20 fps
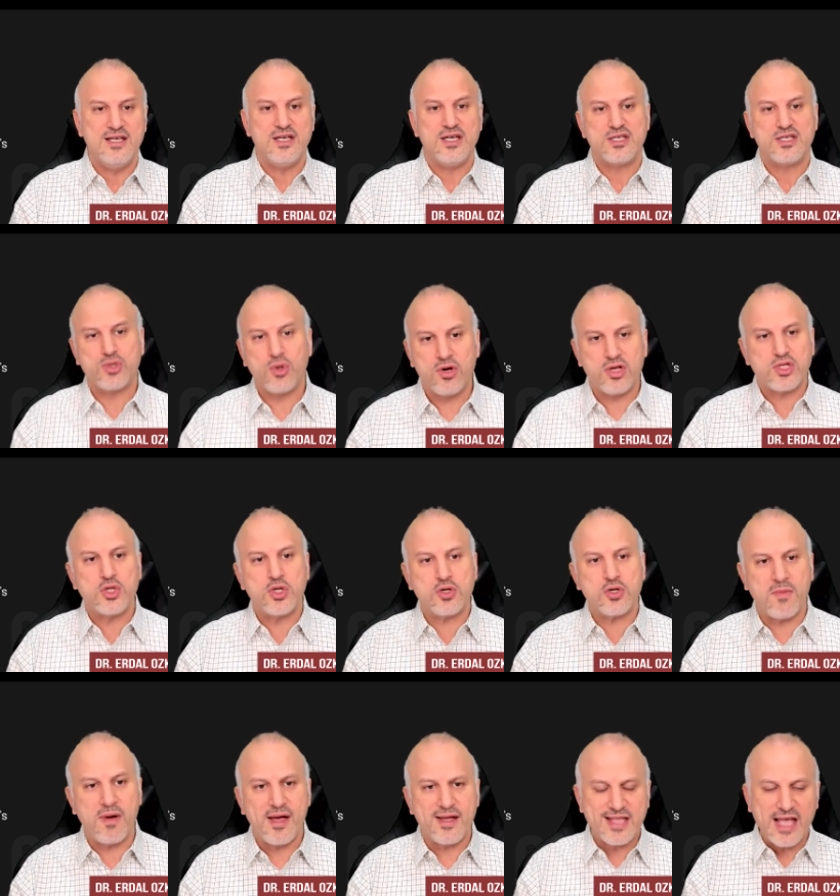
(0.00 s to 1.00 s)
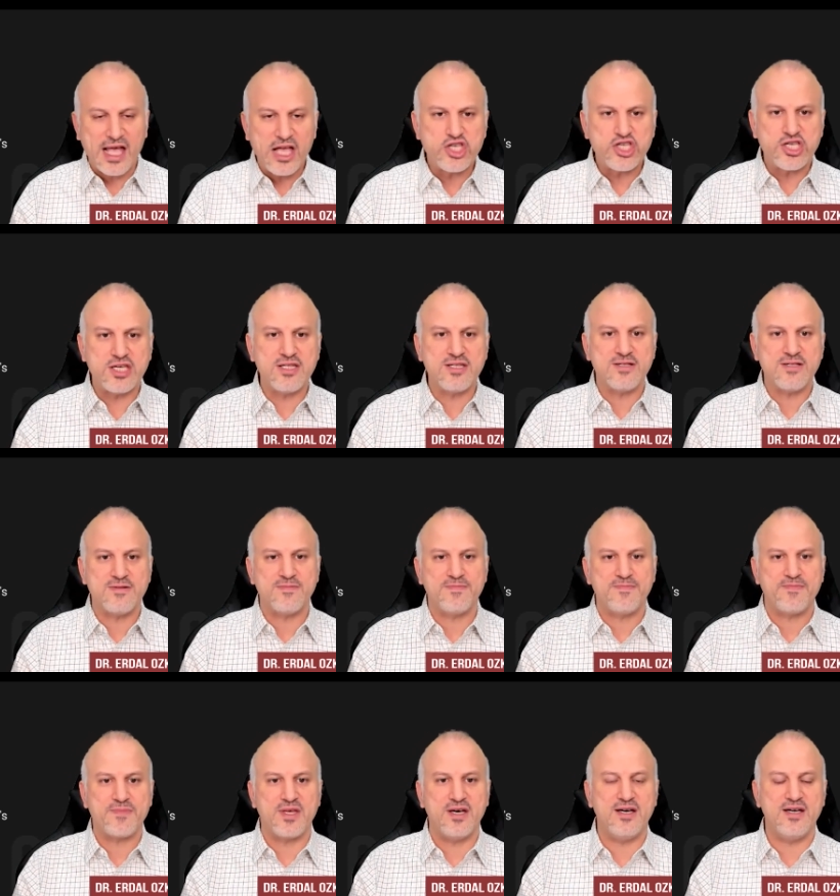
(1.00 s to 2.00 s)
So it took my attention.
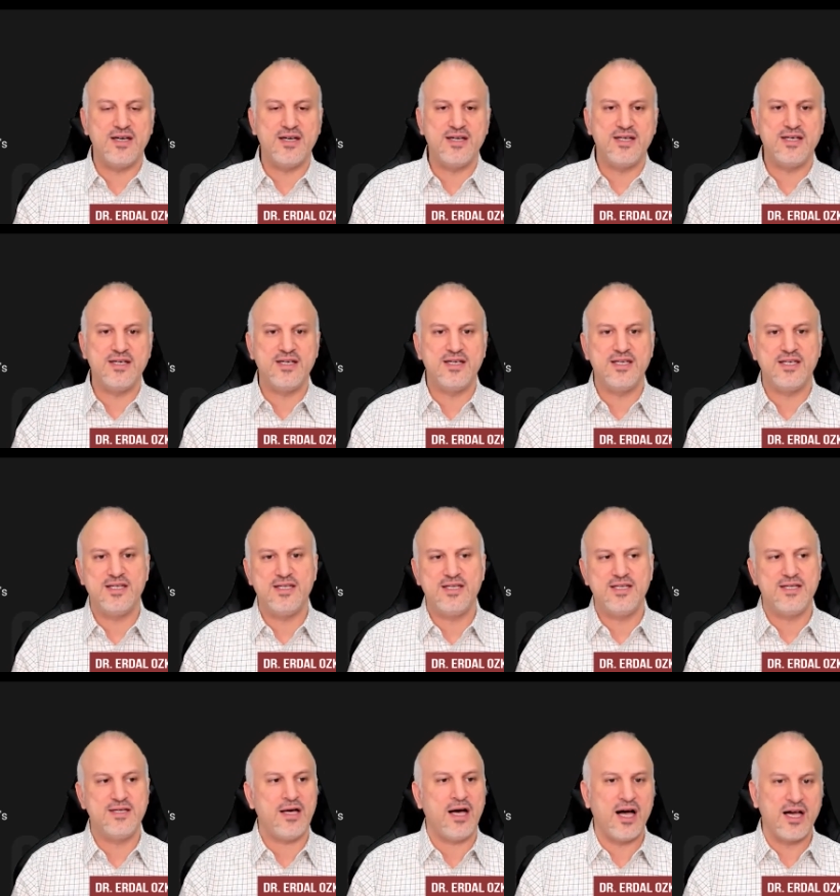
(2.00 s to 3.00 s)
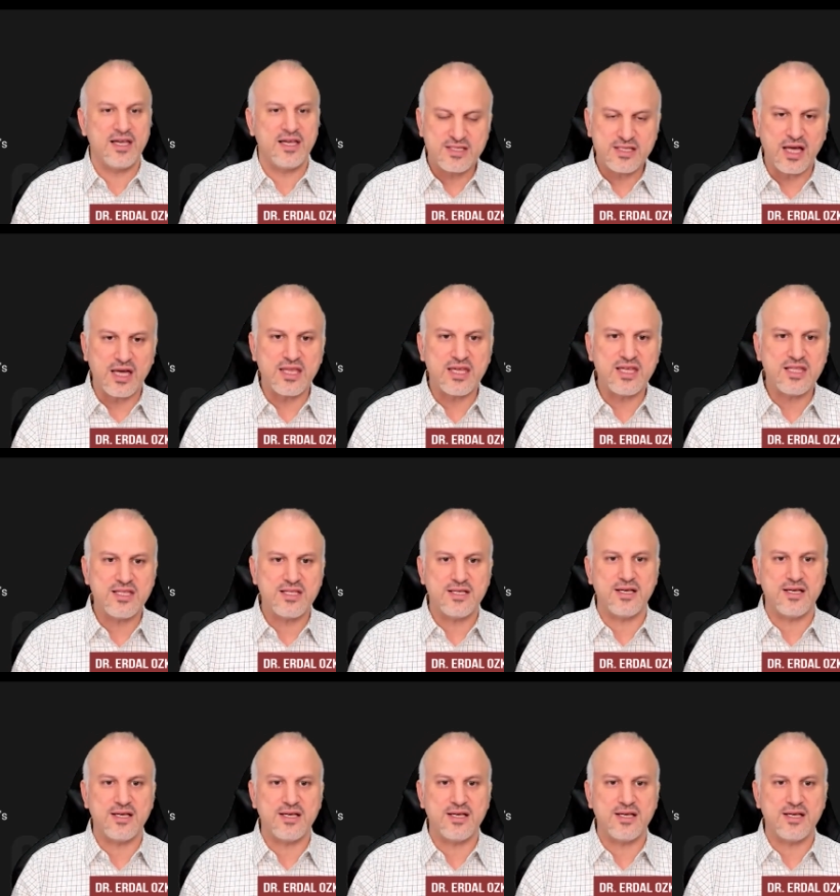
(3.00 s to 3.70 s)
Uh, I studied